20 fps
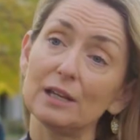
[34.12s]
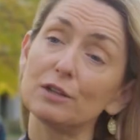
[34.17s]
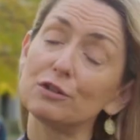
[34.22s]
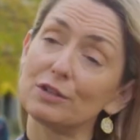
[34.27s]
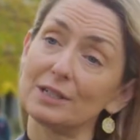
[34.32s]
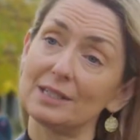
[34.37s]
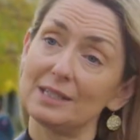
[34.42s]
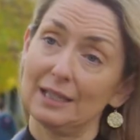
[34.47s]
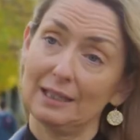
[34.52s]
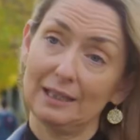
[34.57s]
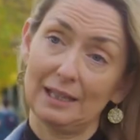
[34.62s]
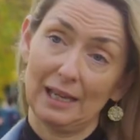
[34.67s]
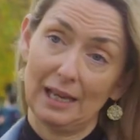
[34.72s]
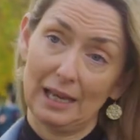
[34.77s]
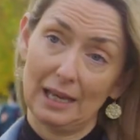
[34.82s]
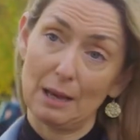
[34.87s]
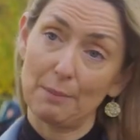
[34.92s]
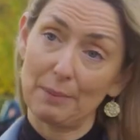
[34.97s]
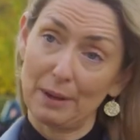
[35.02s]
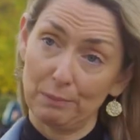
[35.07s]
interesting
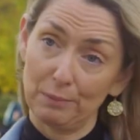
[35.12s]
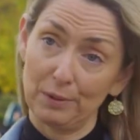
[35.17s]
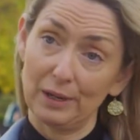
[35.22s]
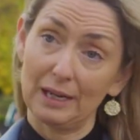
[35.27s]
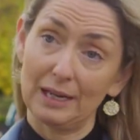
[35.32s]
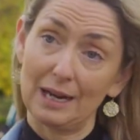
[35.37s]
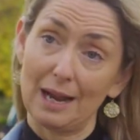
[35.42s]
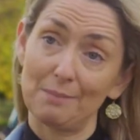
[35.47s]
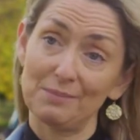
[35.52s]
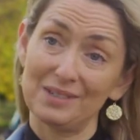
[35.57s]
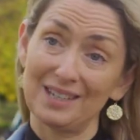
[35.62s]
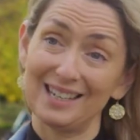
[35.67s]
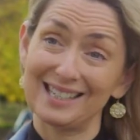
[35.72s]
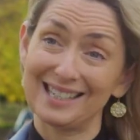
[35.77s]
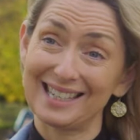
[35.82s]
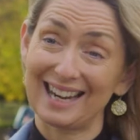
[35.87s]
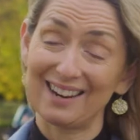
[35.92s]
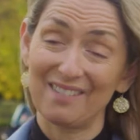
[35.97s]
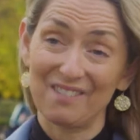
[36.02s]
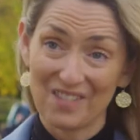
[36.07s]
thing about preeclampsia is
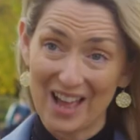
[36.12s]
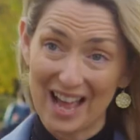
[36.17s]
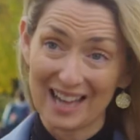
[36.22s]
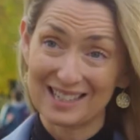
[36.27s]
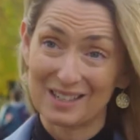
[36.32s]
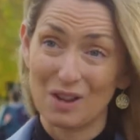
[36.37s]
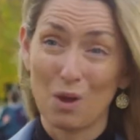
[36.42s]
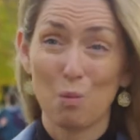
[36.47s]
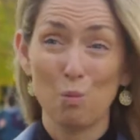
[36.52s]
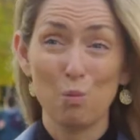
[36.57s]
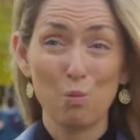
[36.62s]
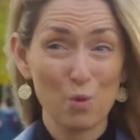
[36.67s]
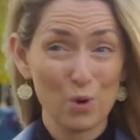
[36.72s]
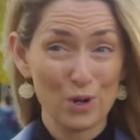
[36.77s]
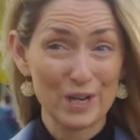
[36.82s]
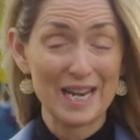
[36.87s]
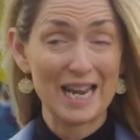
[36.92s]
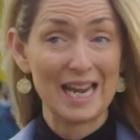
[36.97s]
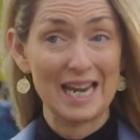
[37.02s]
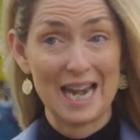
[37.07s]
that it affects
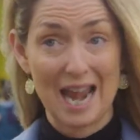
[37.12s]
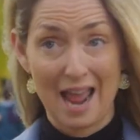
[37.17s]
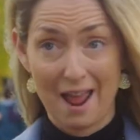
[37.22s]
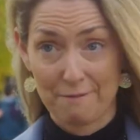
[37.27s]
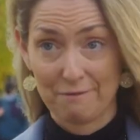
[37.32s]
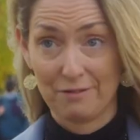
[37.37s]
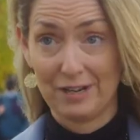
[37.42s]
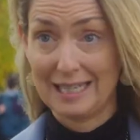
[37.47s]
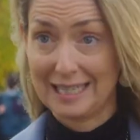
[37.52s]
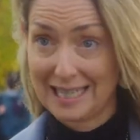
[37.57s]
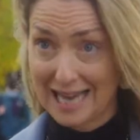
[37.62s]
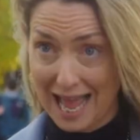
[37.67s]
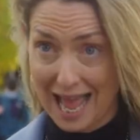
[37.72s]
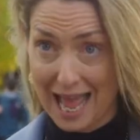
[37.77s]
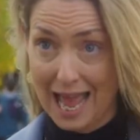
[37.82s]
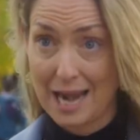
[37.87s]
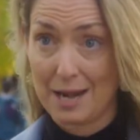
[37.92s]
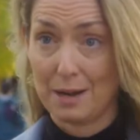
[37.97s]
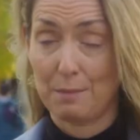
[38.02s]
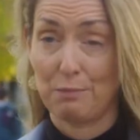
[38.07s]
one in every 10